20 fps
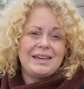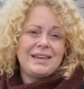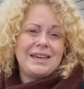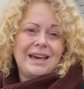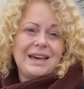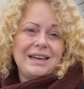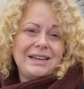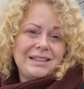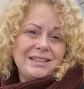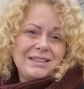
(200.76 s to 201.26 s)
a
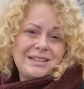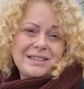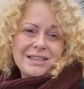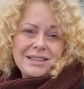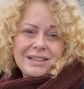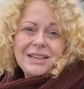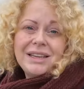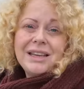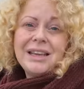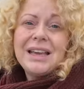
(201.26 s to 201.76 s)
gate
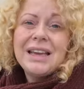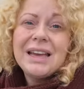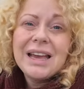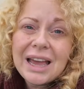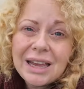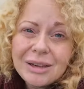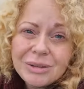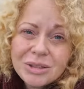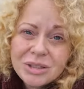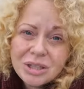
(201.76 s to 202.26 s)

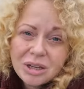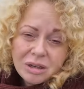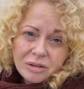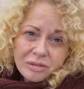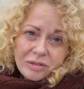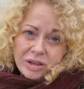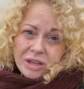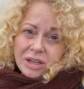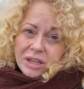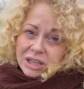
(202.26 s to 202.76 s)
out
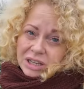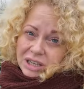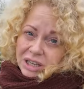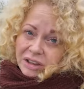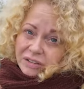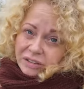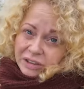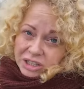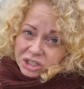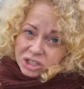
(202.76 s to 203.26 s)
of
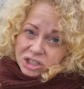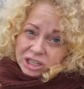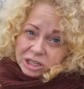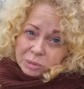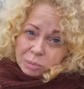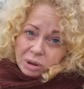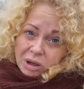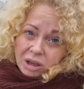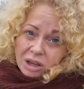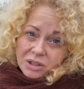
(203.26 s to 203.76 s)
this
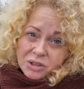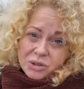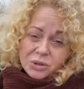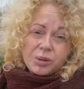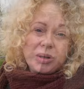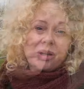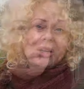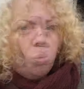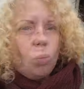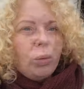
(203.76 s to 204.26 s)
sheep
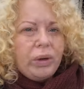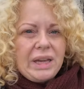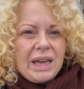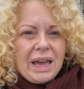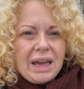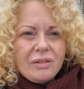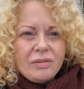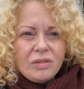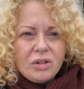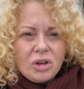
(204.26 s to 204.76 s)
hurdle. We
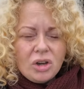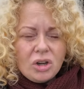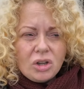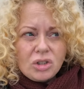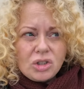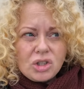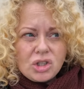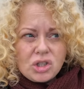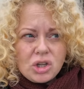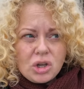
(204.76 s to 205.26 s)
have
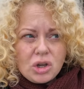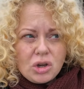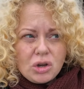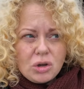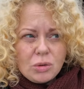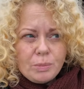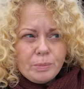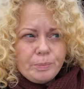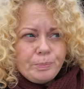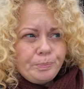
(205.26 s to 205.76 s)
got
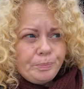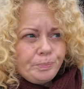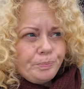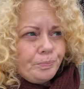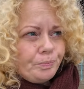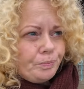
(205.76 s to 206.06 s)
some